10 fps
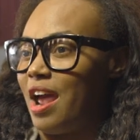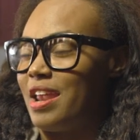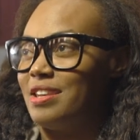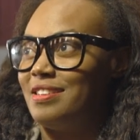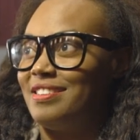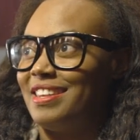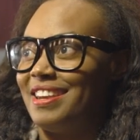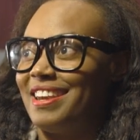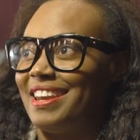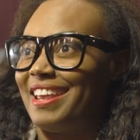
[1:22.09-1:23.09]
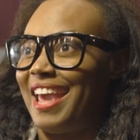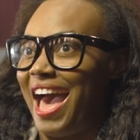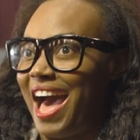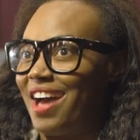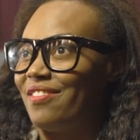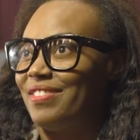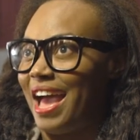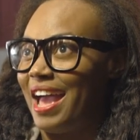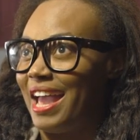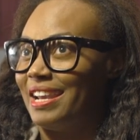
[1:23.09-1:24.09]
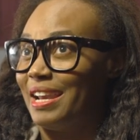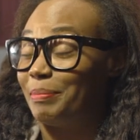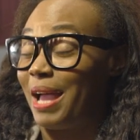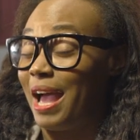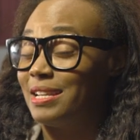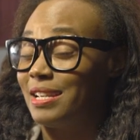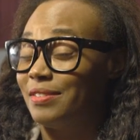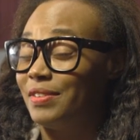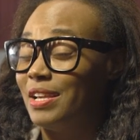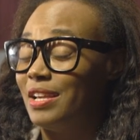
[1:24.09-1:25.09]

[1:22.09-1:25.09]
I didn't have that, and I'm kind of